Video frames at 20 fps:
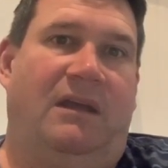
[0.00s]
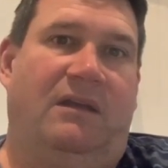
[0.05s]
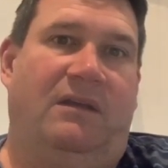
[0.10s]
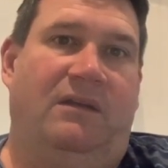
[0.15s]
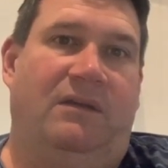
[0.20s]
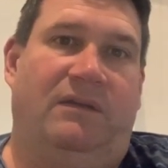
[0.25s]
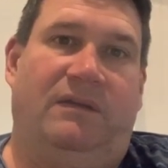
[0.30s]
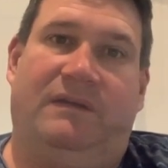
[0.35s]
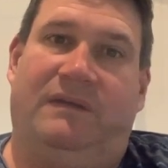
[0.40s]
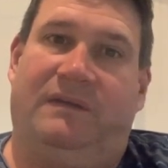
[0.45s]

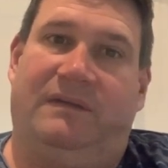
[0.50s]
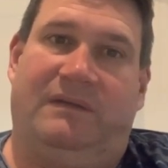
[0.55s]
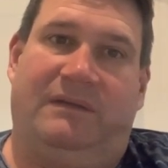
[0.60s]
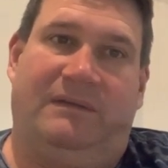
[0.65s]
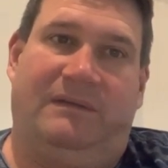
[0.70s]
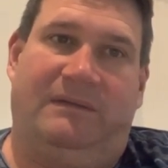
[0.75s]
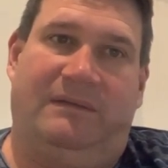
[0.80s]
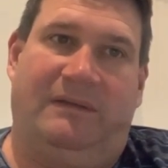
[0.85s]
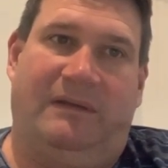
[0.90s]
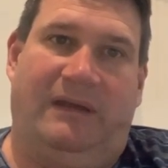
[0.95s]

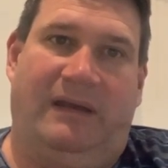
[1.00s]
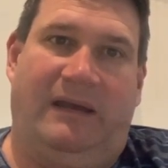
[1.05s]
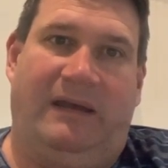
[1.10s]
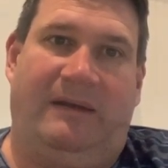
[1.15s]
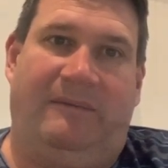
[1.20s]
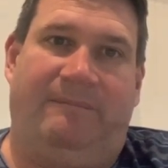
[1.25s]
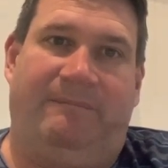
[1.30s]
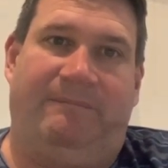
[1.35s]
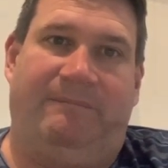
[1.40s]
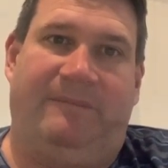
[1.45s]
because
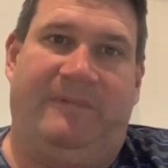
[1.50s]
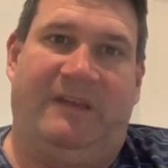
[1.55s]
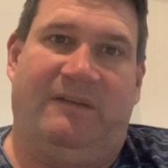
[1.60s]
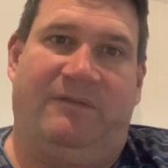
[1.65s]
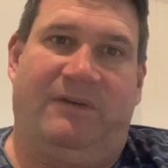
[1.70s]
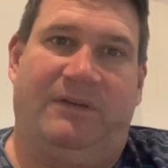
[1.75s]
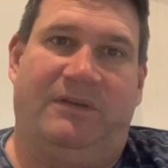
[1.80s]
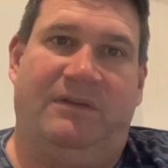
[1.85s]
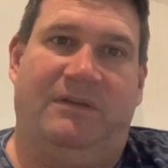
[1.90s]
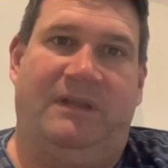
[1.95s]
um,
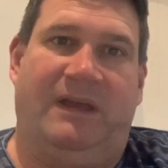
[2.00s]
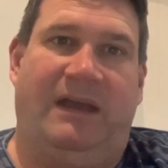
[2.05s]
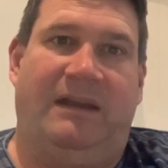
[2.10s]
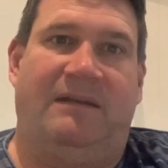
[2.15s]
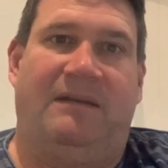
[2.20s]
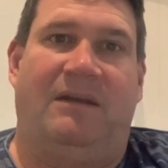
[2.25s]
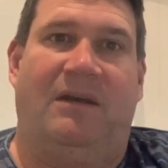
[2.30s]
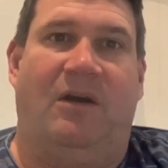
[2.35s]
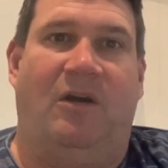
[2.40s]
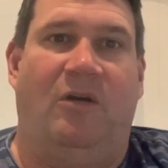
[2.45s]
if I do
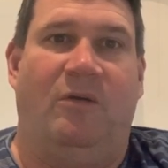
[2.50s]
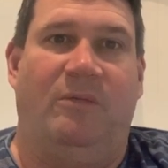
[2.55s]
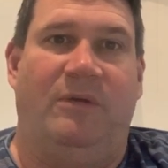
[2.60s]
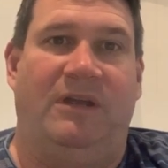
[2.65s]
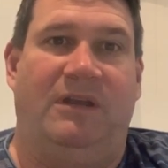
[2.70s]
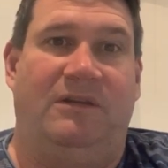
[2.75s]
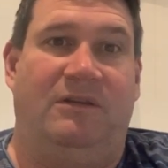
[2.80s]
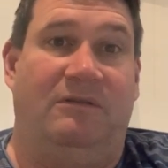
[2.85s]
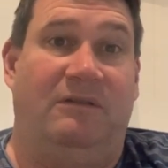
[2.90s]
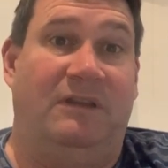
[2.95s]
that, I'll
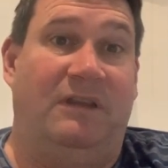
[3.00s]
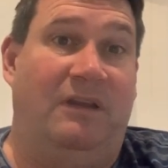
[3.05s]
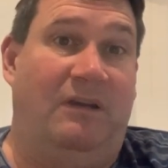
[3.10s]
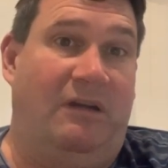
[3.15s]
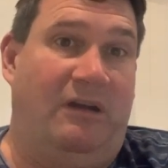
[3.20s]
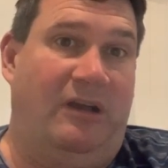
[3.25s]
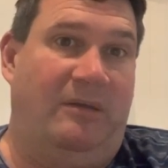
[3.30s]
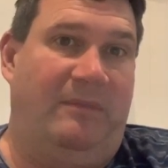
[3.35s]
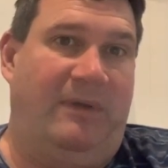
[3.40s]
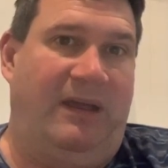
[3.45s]
be doing the
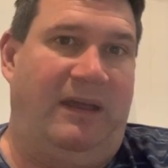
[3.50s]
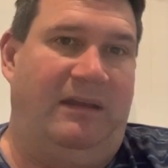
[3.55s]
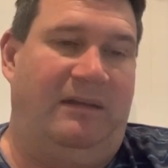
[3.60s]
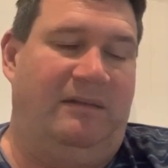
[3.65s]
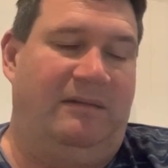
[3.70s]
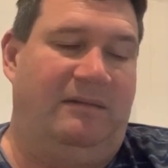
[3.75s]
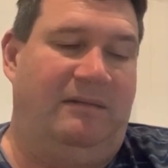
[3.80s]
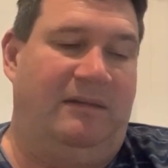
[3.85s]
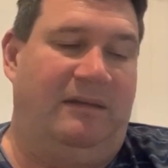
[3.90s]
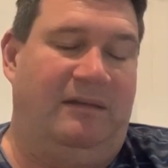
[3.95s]

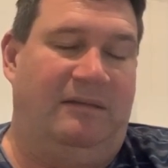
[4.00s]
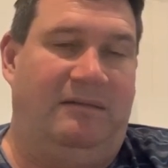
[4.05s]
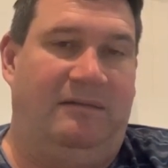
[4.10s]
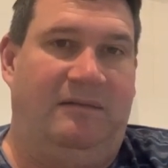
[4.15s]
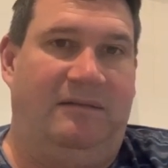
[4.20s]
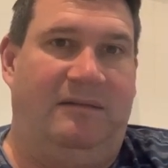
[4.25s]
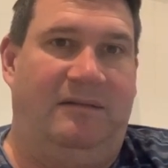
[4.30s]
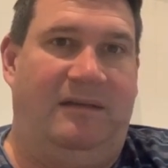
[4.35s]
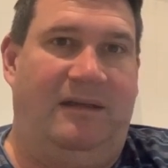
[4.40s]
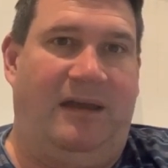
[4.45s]
Ironman at
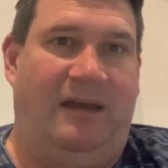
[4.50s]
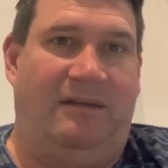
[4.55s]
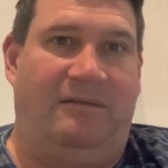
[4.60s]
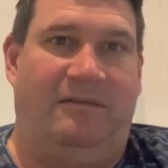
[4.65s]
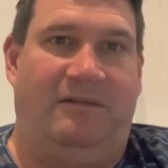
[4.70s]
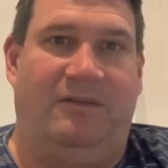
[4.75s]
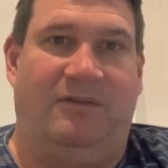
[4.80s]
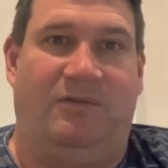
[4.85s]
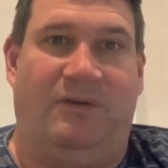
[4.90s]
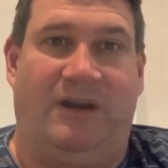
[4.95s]

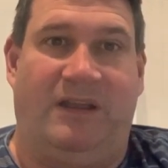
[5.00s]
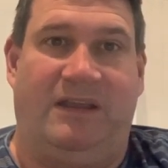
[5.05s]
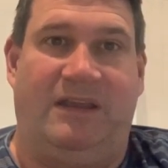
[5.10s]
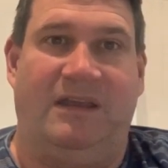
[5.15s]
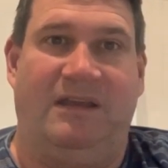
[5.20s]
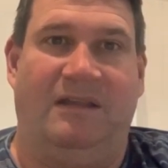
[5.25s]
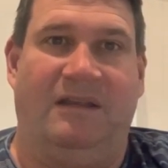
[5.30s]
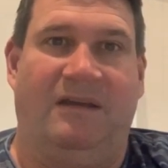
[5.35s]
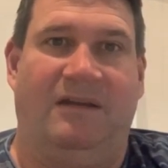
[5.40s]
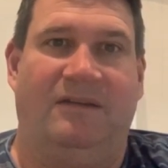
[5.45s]
120
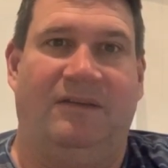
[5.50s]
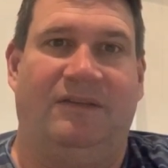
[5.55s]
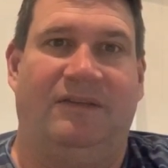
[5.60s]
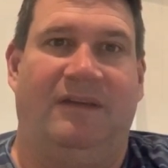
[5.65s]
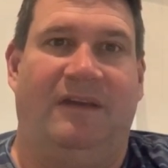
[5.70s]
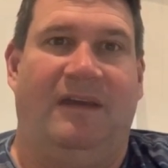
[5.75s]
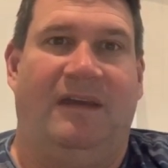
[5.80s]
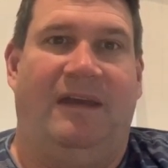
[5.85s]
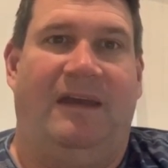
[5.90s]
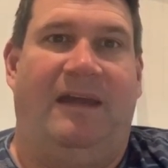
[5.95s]
kilos
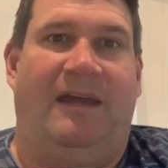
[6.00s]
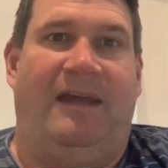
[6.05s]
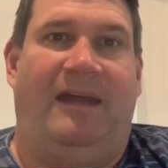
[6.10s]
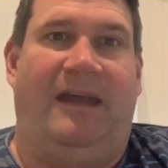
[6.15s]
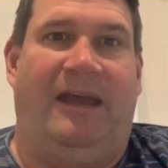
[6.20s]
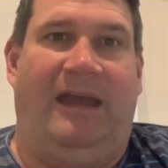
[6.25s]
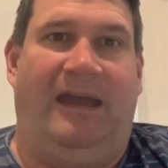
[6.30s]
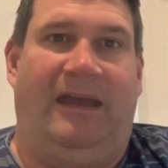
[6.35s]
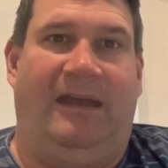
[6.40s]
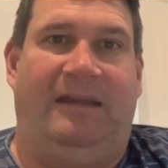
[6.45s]

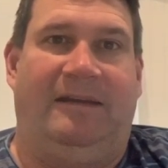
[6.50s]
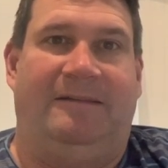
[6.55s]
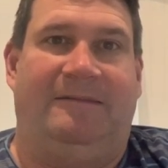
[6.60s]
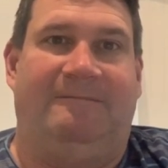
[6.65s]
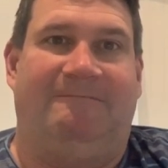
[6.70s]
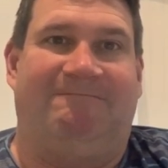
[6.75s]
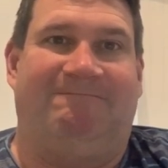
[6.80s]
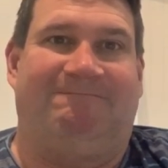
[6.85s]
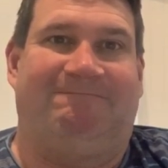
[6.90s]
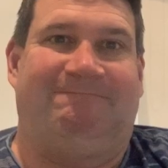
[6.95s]

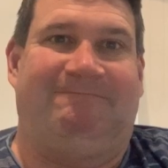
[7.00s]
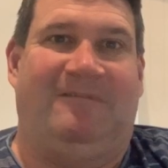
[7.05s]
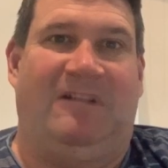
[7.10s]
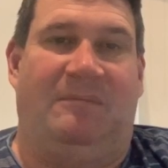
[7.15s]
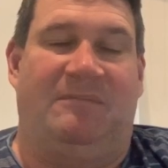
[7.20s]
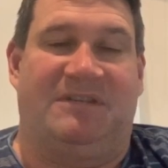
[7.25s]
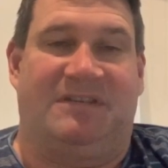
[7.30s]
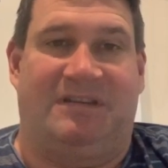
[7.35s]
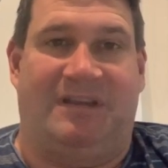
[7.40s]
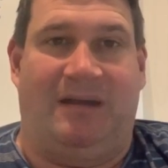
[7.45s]
and
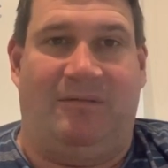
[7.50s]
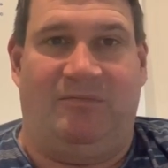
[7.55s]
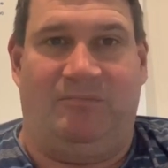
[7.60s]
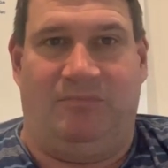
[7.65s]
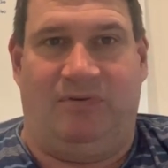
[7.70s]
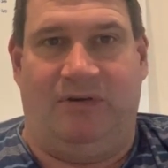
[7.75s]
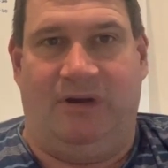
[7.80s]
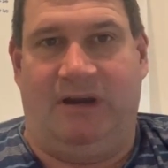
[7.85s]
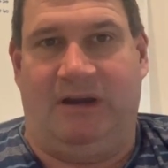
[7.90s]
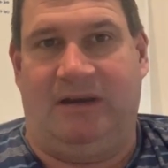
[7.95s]
I'm a stubborn
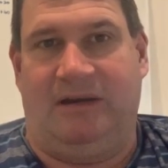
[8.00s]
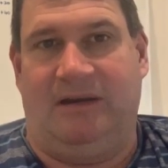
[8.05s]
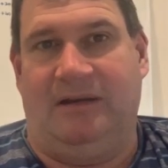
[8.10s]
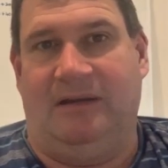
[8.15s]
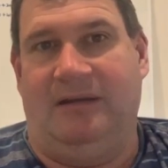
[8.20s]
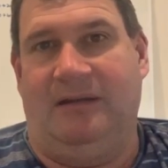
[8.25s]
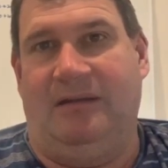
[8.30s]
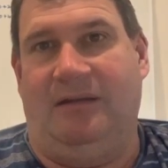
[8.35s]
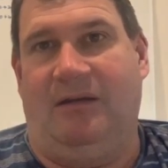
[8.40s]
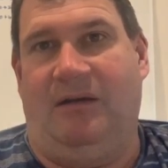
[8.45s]
prick.
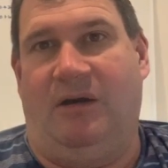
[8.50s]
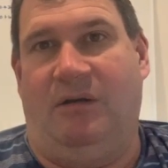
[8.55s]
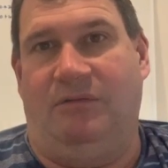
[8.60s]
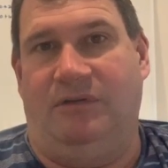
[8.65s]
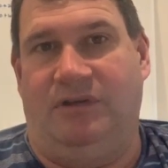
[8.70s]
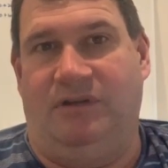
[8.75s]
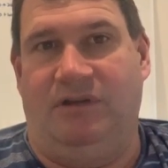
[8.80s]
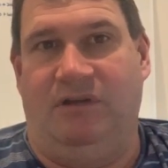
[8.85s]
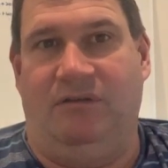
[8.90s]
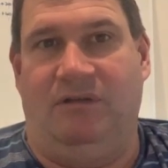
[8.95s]
I
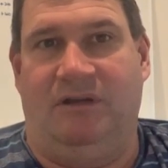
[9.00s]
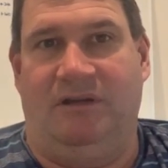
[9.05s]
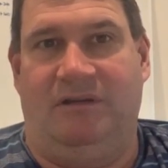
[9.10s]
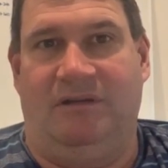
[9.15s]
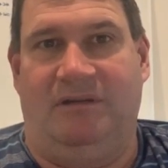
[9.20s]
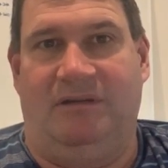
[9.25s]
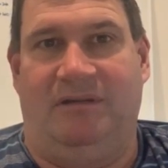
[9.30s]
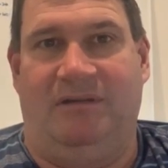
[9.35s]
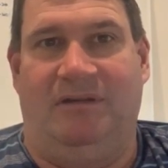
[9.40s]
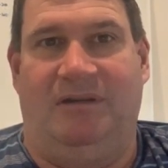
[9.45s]
would do
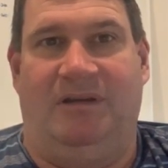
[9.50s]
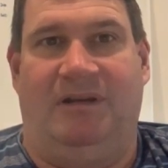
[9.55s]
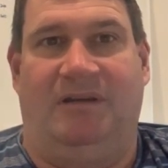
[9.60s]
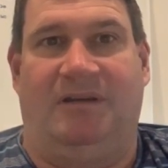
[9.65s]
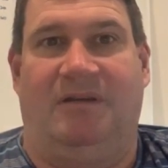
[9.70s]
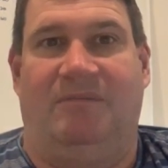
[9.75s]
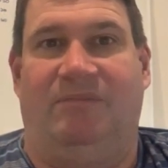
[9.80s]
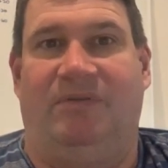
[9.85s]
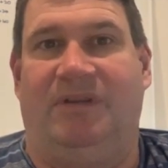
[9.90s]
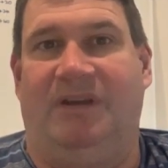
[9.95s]
it and
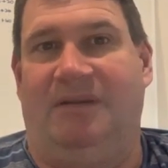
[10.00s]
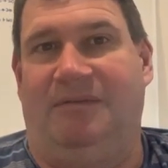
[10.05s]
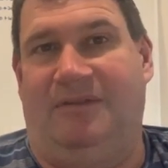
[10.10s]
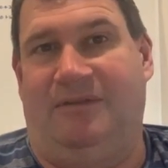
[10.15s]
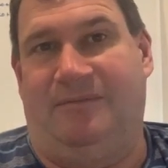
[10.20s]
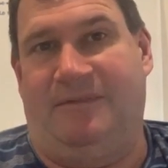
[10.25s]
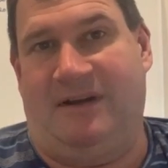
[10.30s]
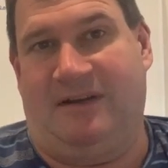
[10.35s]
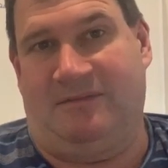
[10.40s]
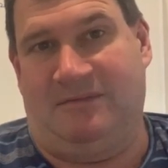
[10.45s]
I'd completely
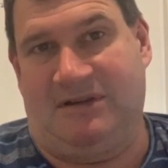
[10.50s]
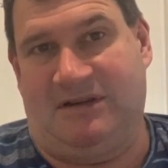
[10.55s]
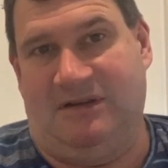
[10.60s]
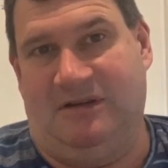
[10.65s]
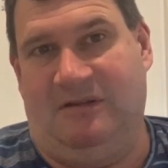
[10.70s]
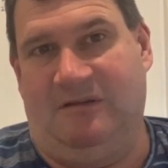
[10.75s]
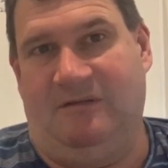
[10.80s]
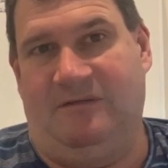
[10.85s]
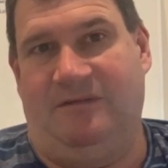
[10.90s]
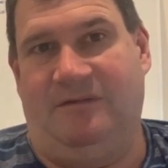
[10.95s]
fuck
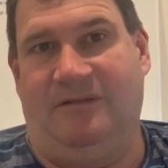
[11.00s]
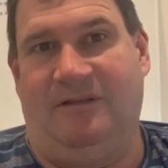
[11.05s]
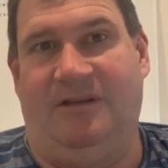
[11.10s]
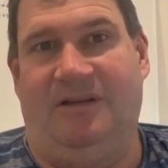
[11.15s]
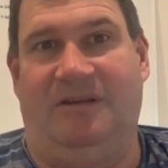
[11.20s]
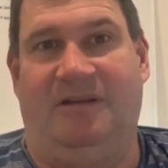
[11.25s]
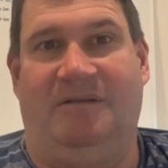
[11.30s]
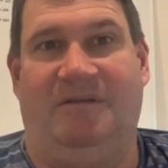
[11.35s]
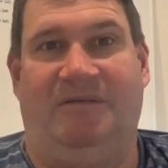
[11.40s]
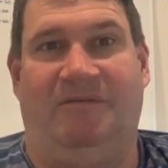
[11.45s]
myself
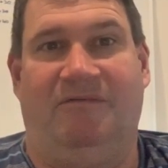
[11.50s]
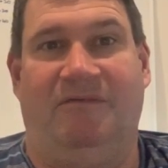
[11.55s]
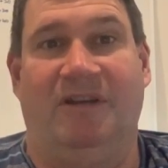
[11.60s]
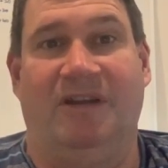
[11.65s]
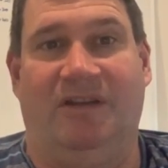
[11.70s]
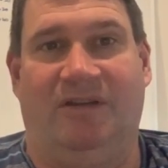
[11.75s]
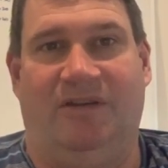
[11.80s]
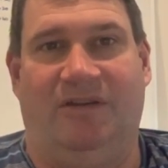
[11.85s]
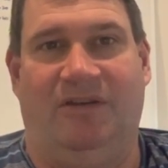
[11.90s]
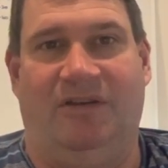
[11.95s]
and it'd be
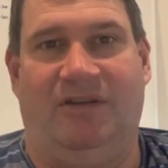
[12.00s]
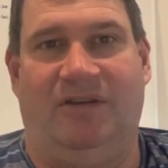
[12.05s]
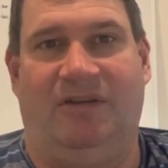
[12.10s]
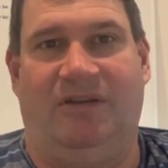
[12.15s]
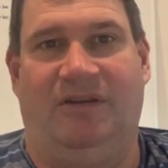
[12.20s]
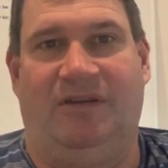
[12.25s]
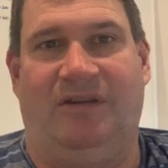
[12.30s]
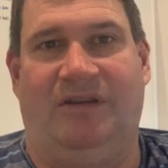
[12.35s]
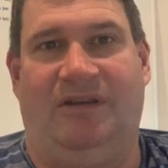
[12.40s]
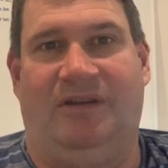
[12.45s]
really hurt
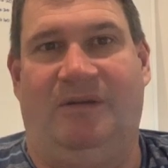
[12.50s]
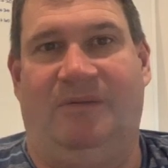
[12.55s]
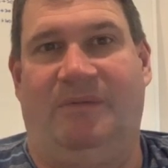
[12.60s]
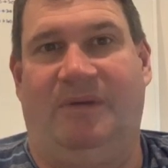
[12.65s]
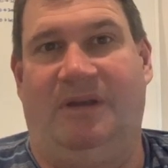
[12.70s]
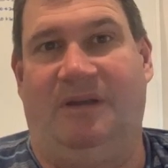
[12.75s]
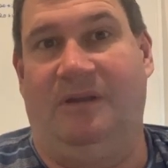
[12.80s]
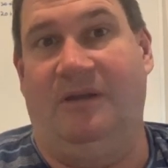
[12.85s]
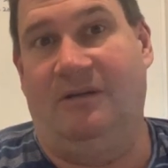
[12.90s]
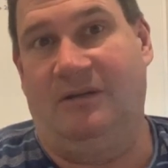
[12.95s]
and it'd
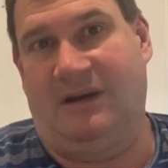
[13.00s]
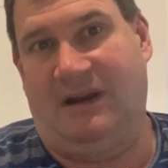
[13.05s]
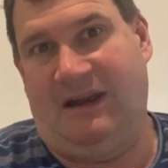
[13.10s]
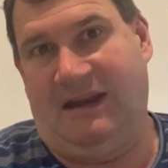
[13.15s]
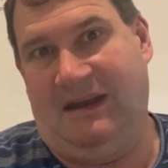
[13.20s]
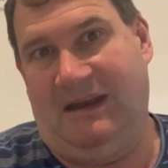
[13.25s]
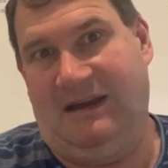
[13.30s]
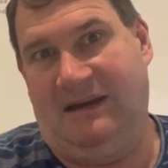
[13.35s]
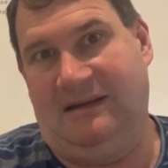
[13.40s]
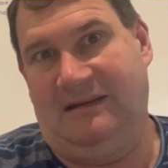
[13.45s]
be a long
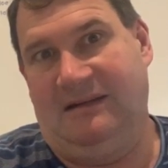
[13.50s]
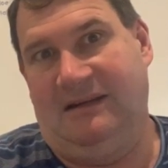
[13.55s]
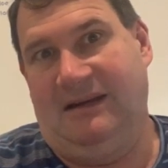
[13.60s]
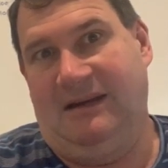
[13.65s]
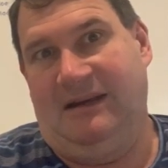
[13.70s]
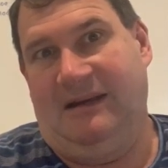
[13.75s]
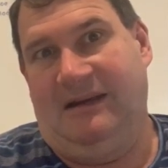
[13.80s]
day out.